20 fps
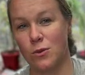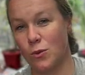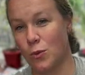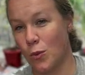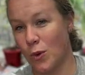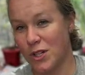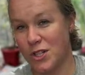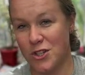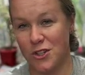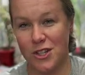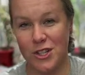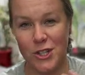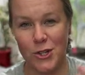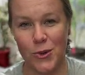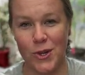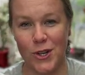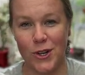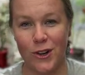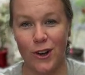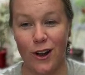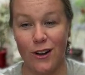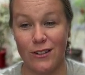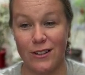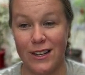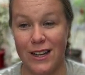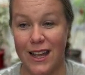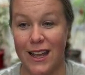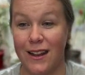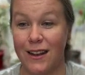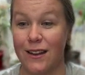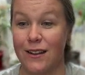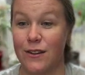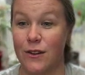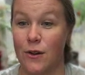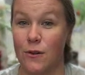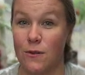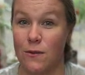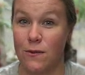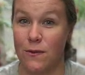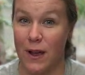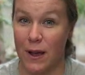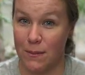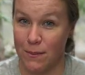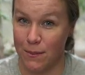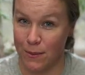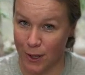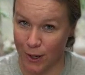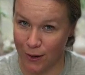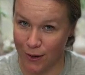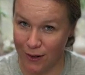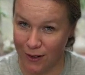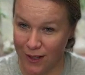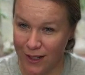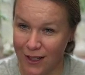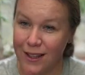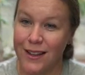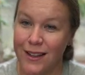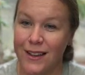what you can do in your garden in November.